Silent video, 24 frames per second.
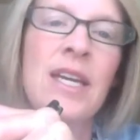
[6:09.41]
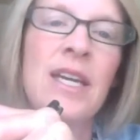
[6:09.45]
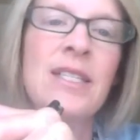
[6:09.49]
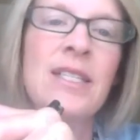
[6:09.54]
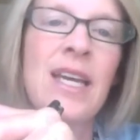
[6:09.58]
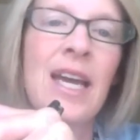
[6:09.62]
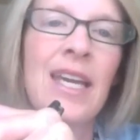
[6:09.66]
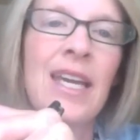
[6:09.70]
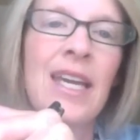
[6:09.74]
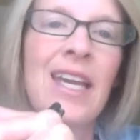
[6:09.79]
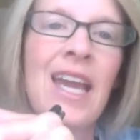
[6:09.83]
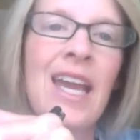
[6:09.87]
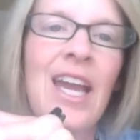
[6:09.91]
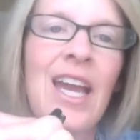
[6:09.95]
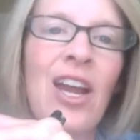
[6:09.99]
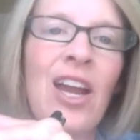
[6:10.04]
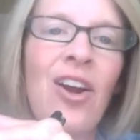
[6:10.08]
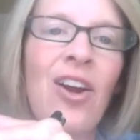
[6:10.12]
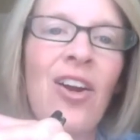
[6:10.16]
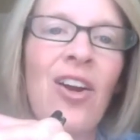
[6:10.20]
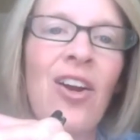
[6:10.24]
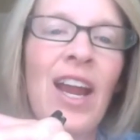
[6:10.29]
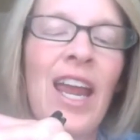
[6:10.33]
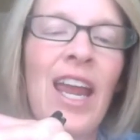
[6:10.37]
Take
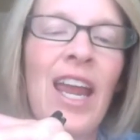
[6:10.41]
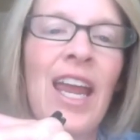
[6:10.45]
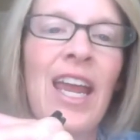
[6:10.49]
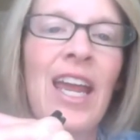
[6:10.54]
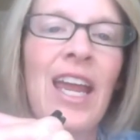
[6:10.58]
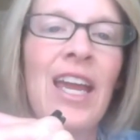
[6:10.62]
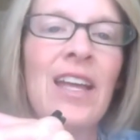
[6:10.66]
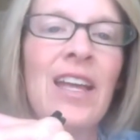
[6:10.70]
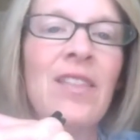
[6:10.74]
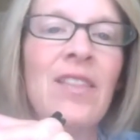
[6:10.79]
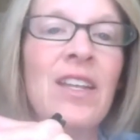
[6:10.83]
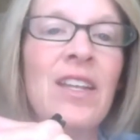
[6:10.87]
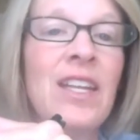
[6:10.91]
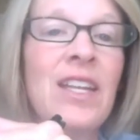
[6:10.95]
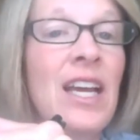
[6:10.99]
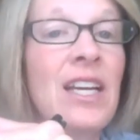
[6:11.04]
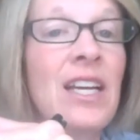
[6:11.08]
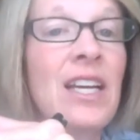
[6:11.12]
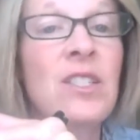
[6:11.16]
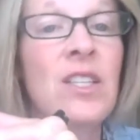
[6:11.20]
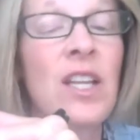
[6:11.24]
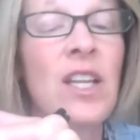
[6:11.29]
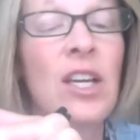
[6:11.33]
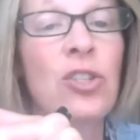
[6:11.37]
care, and the
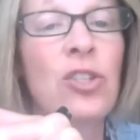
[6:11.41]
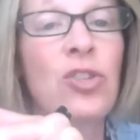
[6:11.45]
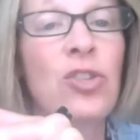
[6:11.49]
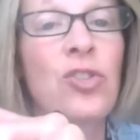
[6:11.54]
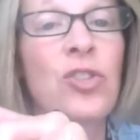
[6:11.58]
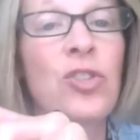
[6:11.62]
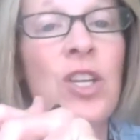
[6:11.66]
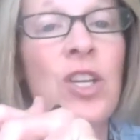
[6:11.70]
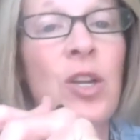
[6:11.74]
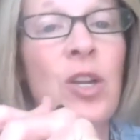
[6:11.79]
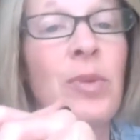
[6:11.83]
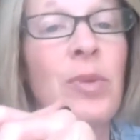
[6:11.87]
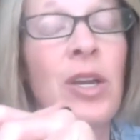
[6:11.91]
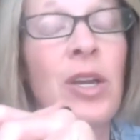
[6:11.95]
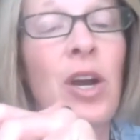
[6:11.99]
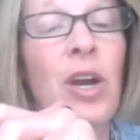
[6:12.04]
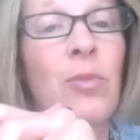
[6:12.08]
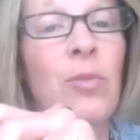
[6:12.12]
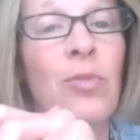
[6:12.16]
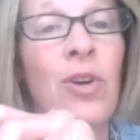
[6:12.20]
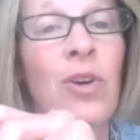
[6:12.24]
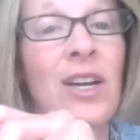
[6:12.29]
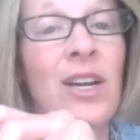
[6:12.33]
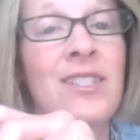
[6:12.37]
next lecture is going to be
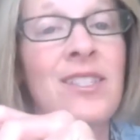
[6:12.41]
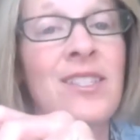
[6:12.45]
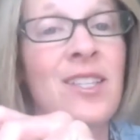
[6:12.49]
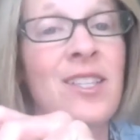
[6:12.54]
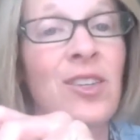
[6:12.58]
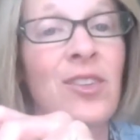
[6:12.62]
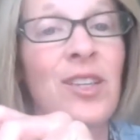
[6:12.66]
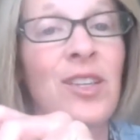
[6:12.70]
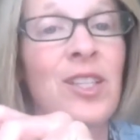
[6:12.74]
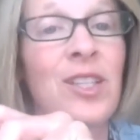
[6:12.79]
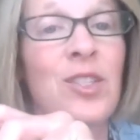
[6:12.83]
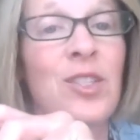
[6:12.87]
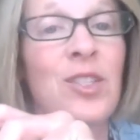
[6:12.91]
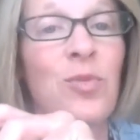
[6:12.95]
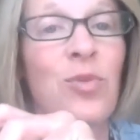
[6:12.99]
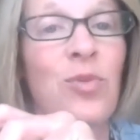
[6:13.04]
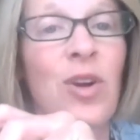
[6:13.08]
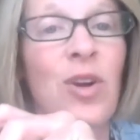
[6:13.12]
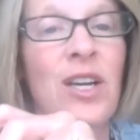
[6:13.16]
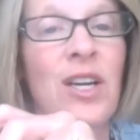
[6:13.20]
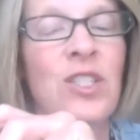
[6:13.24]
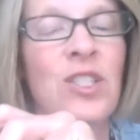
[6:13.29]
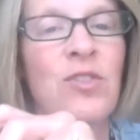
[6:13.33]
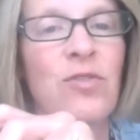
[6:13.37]
on price ceilings and
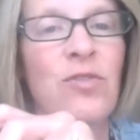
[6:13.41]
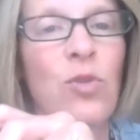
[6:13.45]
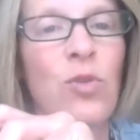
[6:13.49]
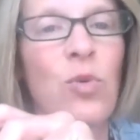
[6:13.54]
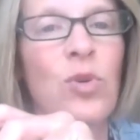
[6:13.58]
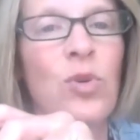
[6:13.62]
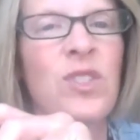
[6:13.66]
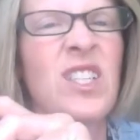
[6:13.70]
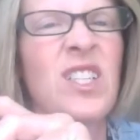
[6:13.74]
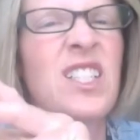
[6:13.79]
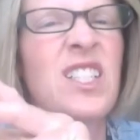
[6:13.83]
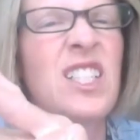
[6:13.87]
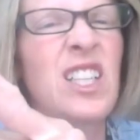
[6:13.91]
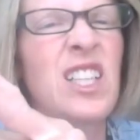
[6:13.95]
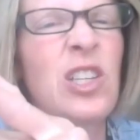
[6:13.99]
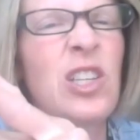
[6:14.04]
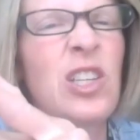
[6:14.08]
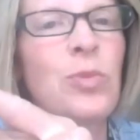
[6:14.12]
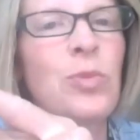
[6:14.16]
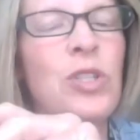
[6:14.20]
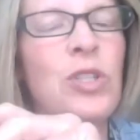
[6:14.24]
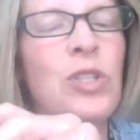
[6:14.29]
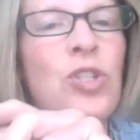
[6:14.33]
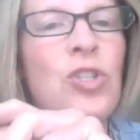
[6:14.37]
price floors. It's a
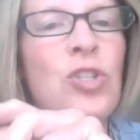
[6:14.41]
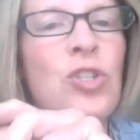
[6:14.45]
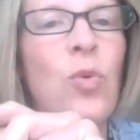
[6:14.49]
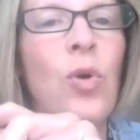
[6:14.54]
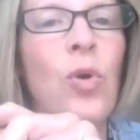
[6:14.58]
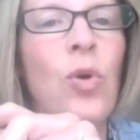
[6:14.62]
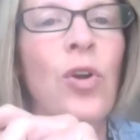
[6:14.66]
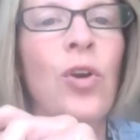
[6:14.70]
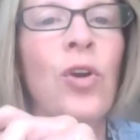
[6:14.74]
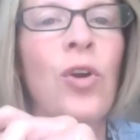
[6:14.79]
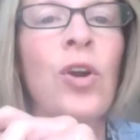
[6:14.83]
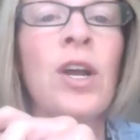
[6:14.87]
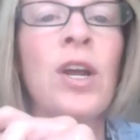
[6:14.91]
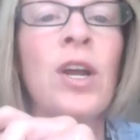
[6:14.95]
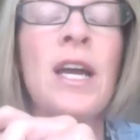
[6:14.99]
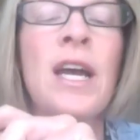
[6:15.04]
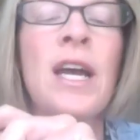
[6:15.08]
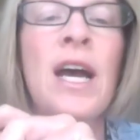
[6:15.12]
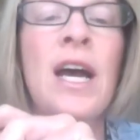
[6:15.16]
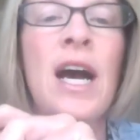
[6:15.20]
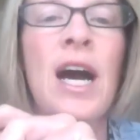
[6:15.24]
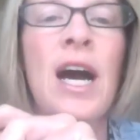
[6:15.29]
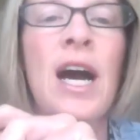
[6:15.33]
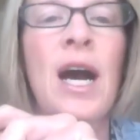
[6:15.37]
little bit shorter,
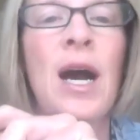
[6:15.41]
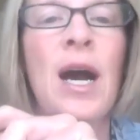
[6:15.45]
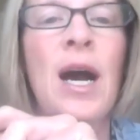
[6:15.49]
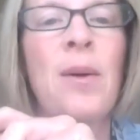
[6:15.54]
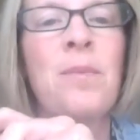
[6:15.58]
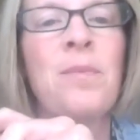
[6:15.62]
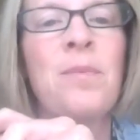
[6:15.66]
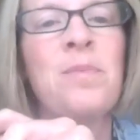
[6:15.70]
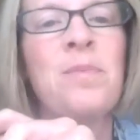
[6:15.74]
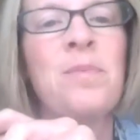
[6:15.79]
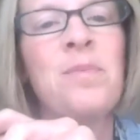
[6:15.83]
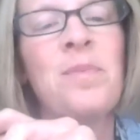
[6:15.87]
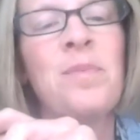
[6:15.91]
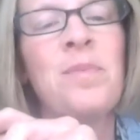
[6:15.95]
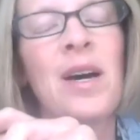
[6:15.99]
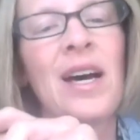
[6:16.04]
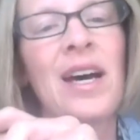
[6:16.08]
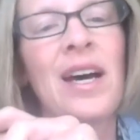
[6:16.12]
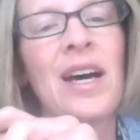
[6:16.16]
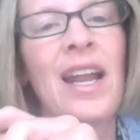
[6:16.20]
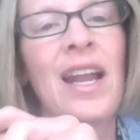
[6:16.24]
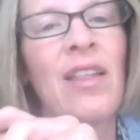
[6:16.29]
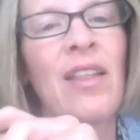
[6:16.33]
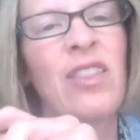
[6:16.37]
um,
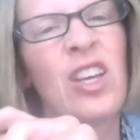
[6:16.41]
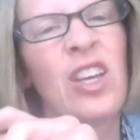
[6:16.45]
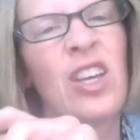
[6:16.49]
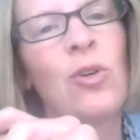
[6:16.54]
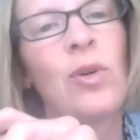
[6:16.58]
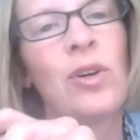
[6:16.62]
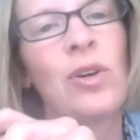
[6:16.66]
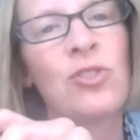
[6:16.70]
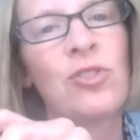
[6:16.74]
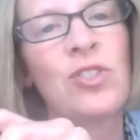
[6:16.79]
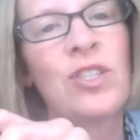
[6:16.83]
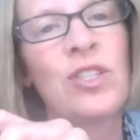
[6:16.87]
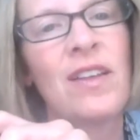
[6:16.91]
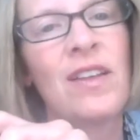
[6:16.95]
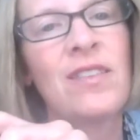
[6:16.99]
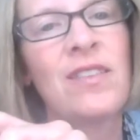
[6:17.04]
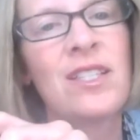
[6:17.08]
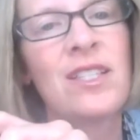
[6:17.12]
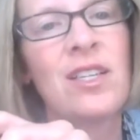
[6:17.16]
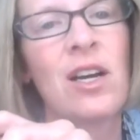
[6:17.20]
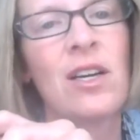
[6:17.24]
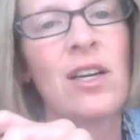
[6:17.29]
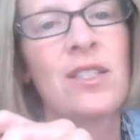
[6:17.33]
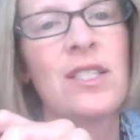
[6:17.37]
but I think you'll understand
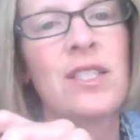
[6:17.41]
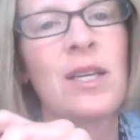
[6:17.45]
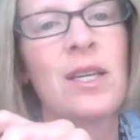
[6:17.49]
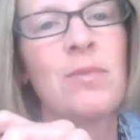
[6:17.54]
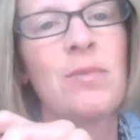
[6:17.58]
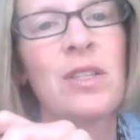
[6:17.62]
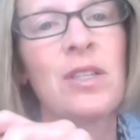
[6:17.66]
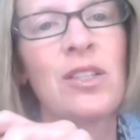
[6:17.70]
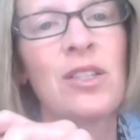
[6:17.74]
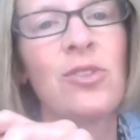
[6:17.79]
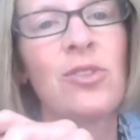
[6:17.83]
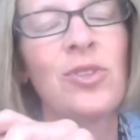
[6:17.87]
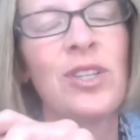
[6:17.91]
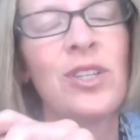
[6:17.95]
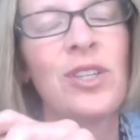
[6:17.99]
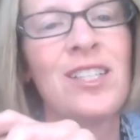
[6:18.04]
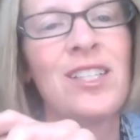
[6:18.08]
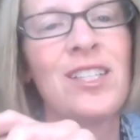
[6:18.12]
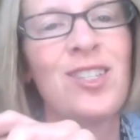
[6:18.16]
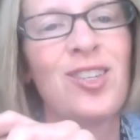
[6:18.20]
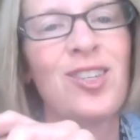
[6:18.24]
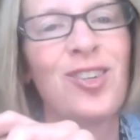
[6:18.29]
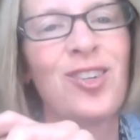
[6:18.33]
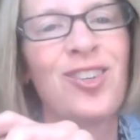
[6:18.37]
this concept a little
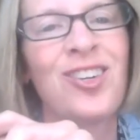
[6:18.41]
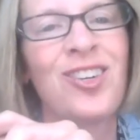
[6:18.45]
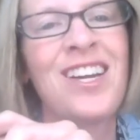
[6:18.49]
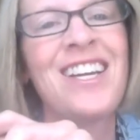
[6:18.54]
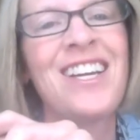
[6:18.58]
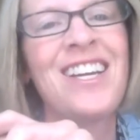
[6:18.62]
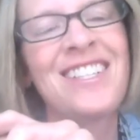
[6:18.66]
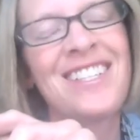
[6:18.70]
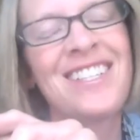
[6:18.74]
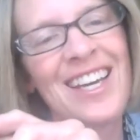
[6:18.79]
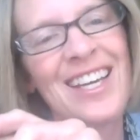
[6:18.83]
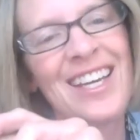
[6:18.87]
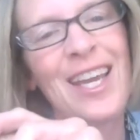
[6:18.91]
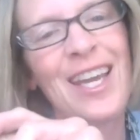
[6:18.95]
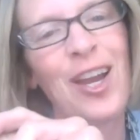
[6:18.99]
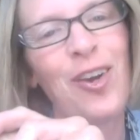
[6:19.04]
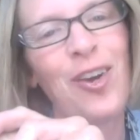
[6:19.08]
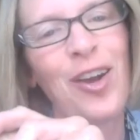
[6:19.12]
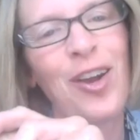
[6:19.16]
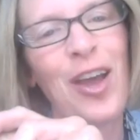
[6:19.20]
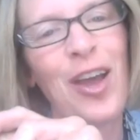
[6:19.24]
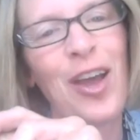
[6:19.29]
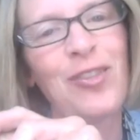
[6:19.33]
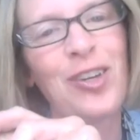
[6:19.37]
easier. Take care
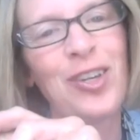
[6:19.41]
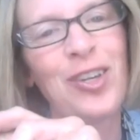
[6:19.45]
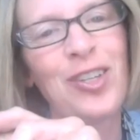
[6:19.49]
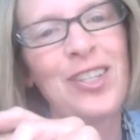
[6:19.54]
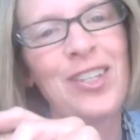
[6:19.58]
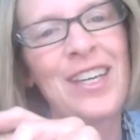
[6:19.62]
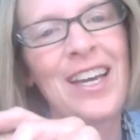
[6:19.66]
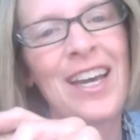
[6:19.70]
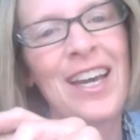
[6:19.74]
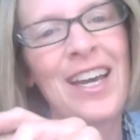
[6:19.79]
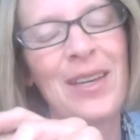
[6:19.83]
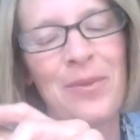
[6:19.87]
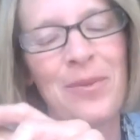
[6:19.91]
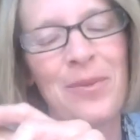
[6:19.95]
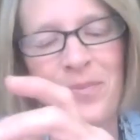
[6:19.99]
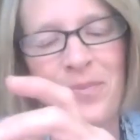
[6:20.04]
and have a good day.